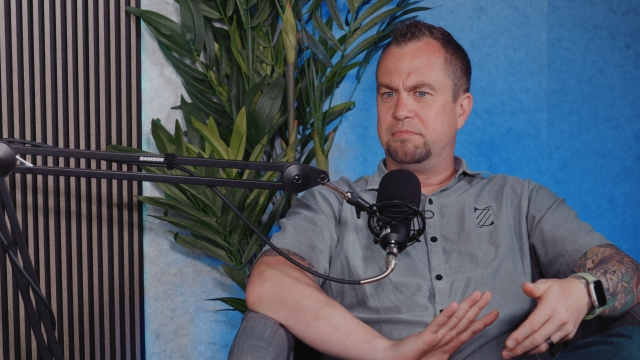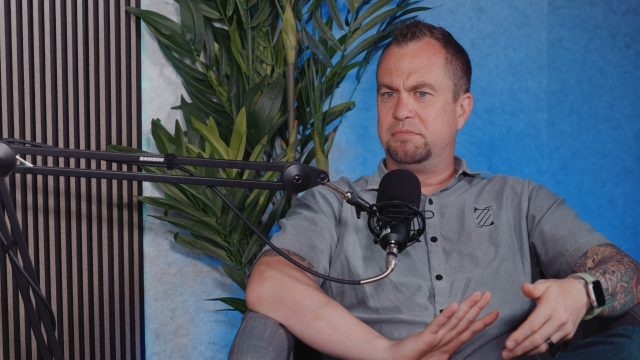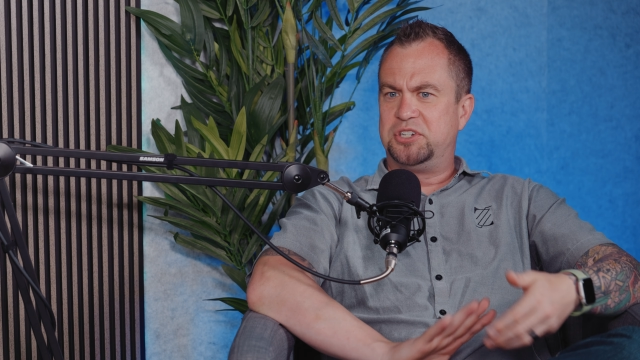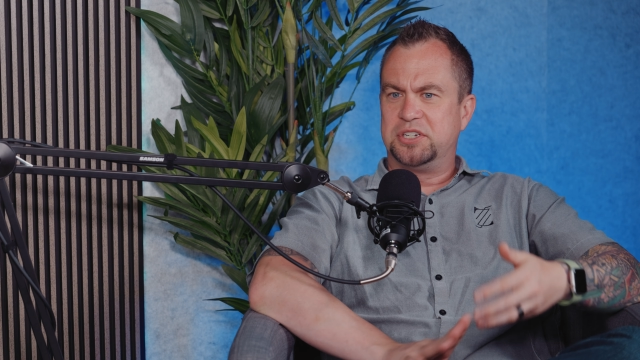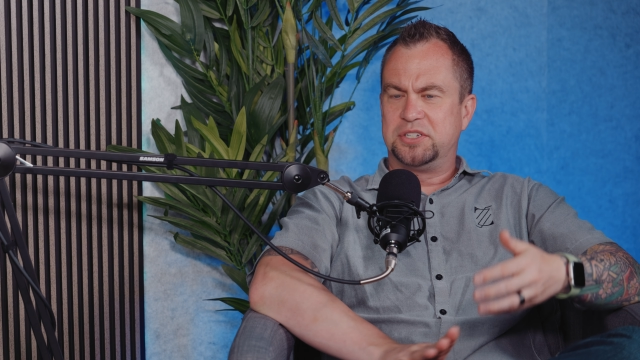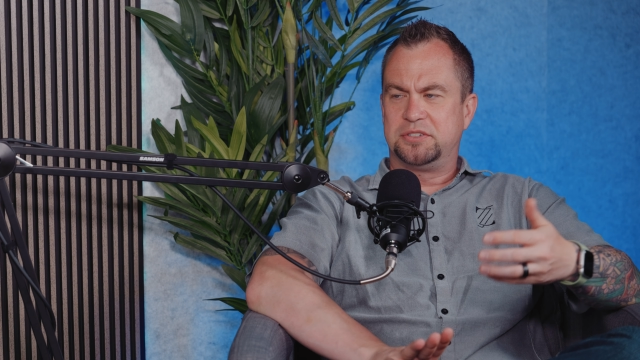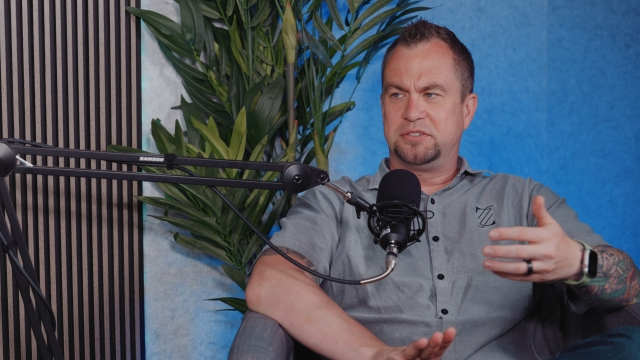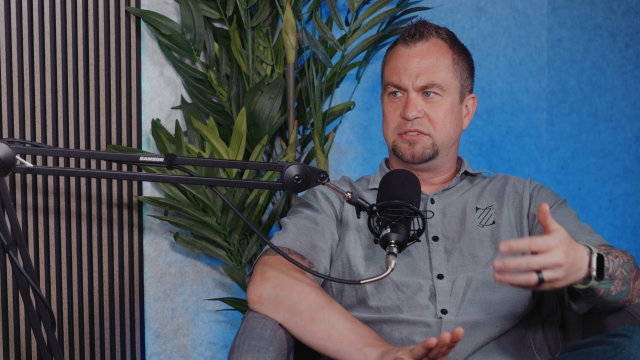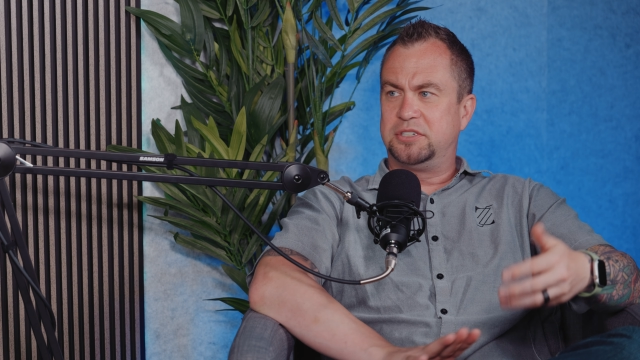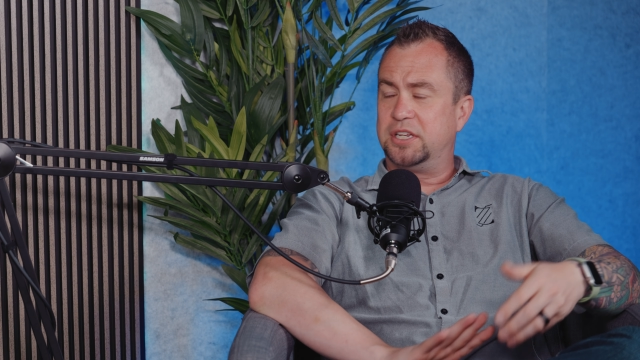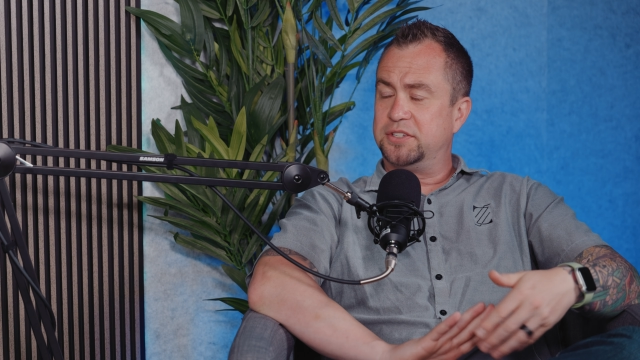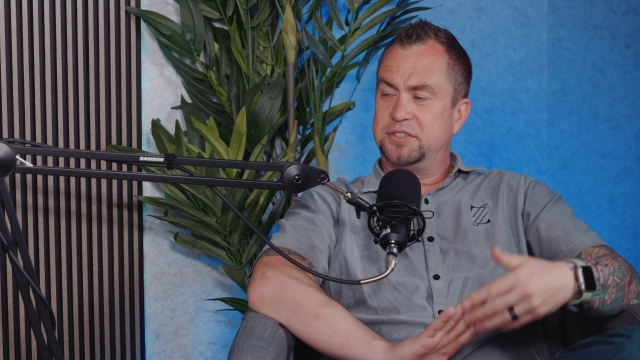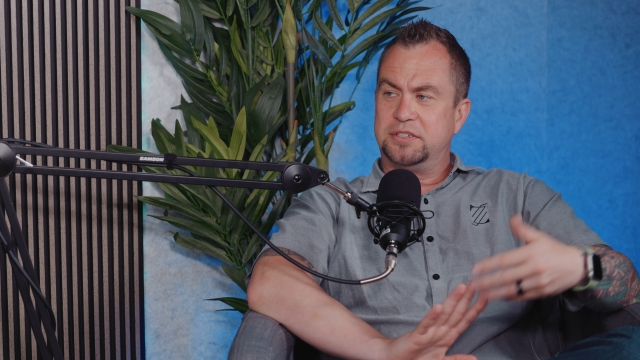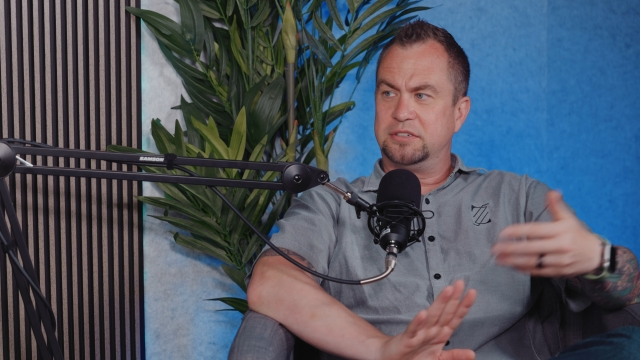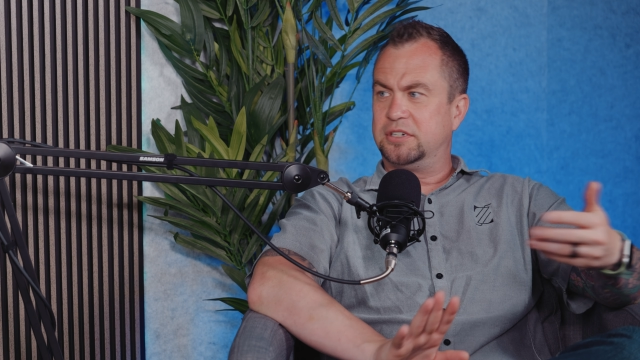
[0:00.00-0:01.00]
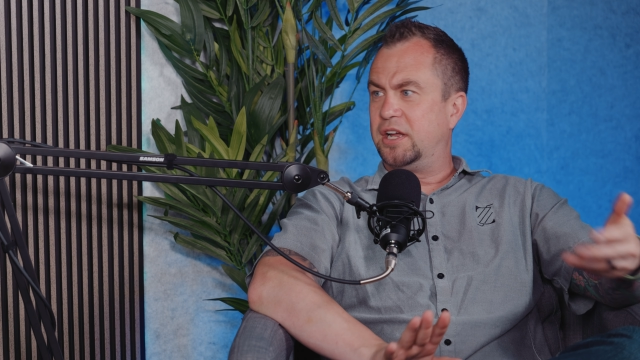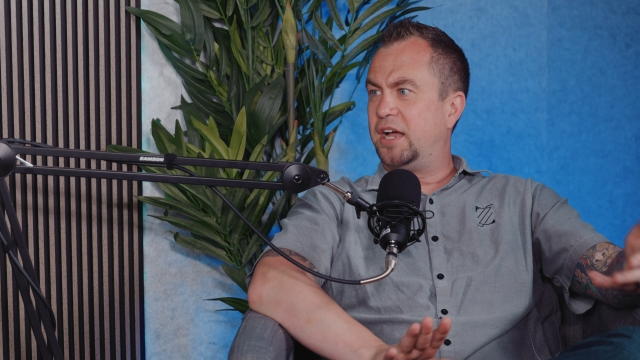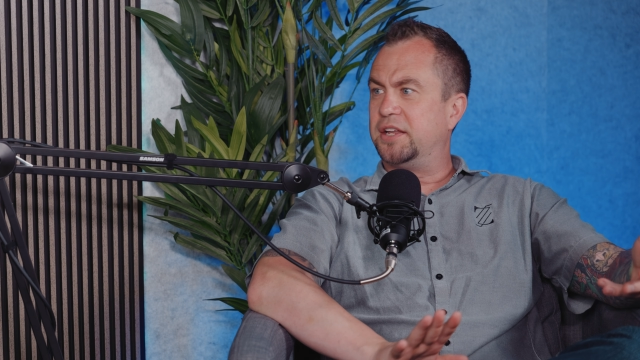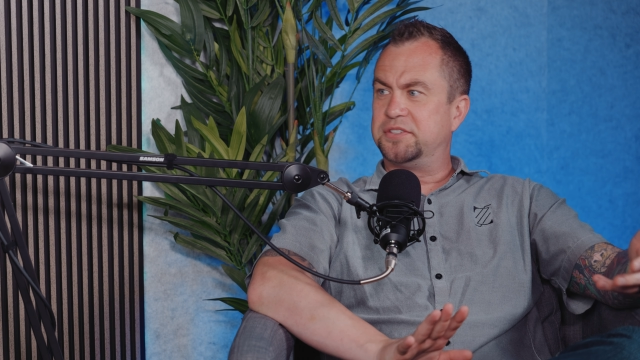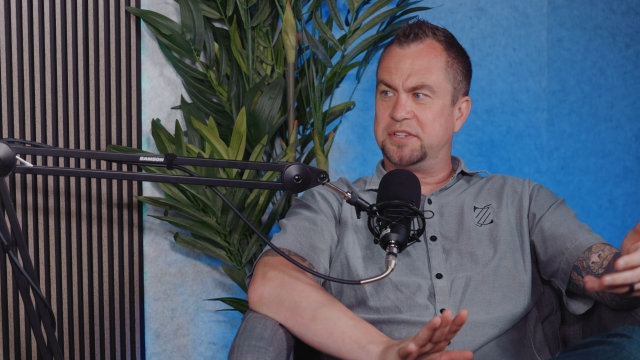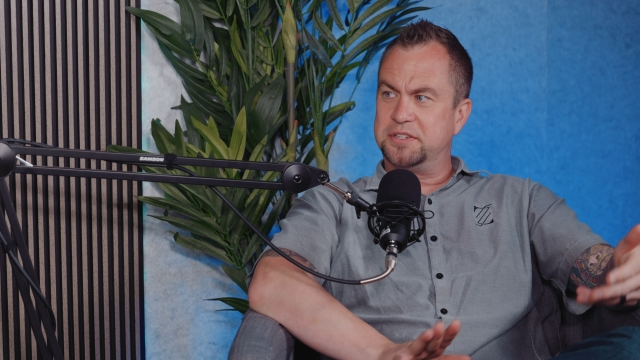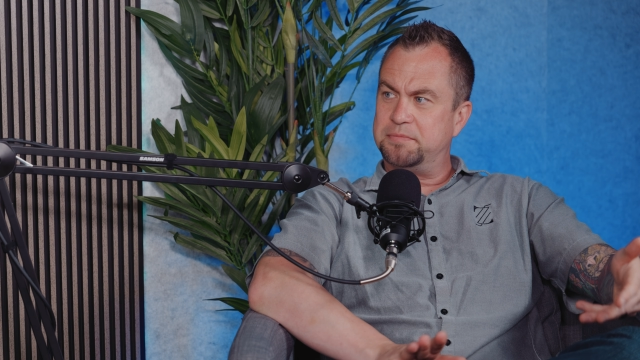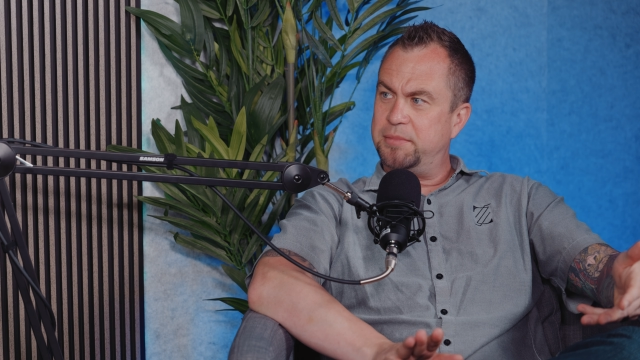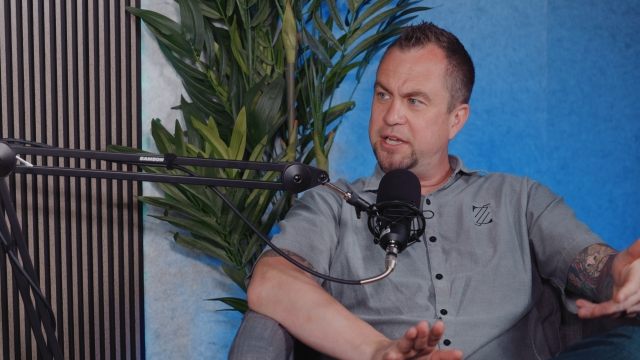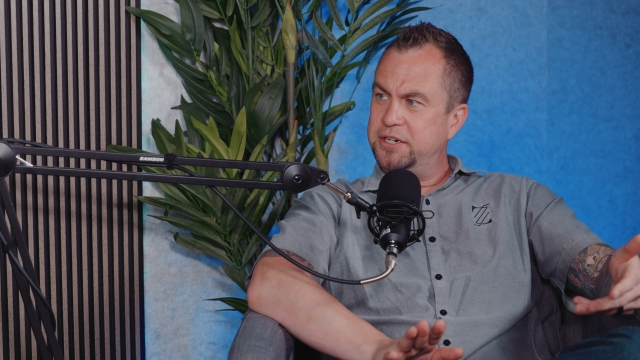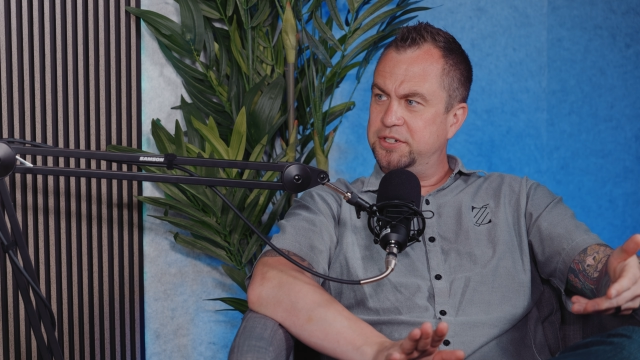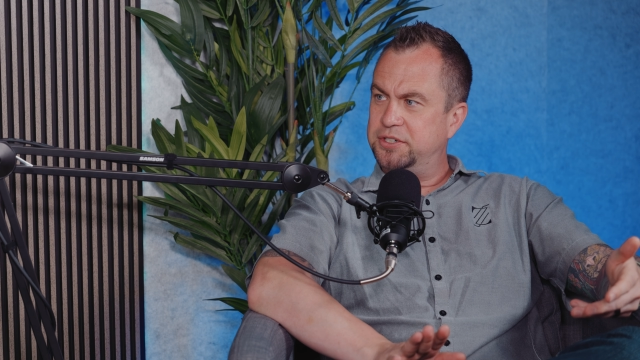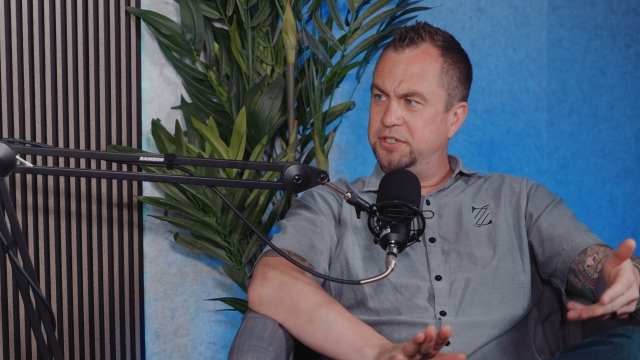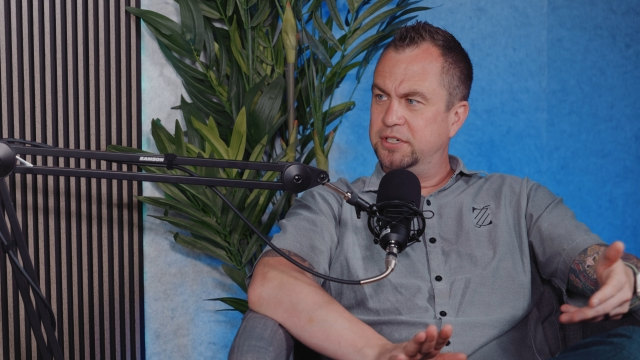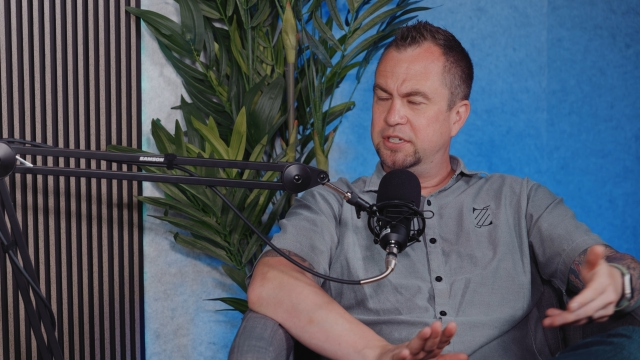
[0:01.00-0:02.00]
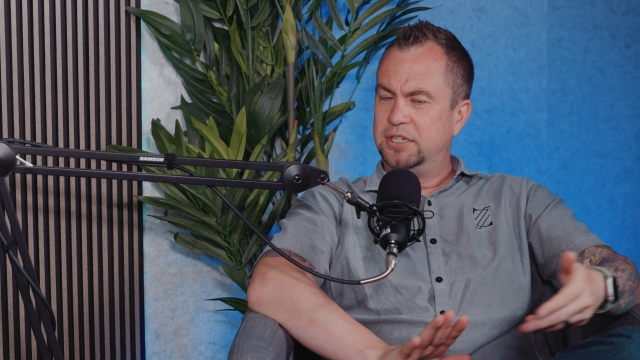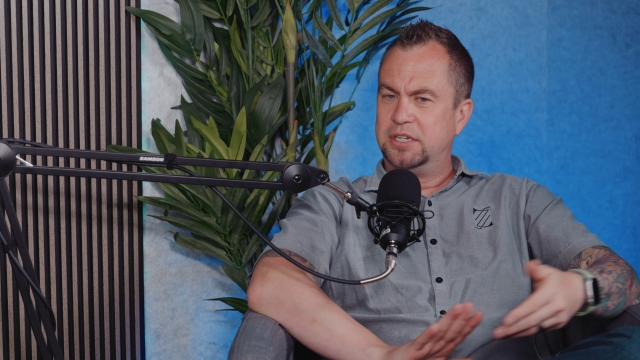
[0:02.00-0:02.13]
just doesn't cost as much.